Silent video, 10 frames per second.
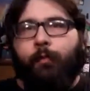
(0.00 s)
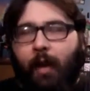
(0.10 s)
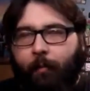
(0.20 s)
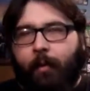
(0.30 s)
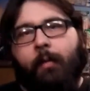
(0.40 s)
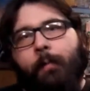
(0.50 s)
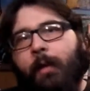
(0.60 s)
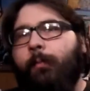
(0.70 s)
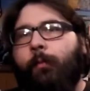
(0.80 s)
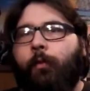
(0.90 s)
probably the
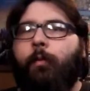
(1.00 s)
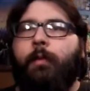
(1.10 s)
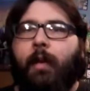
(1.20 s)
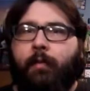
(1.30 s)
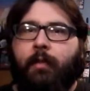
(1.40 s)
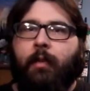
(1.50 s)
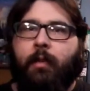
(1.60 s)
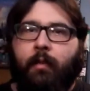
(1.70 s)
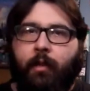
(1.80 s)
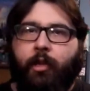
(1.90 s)
best performance I've
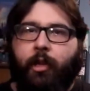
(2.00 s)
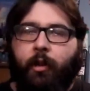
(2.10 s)
seen this